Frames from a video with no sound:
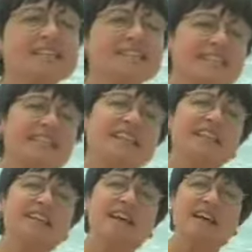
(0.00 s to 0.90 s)

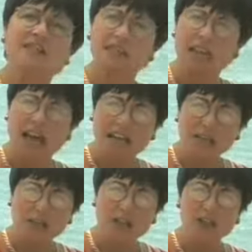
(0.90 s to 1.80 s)
sea, that I
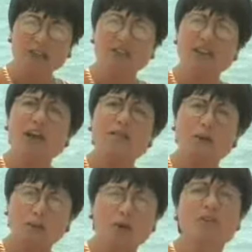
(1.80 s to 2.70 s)
learned
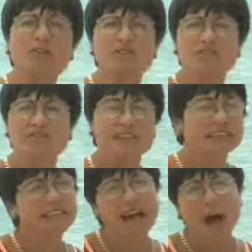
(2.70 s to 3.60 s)
the words that
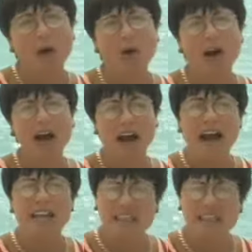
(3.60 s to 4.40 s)
now I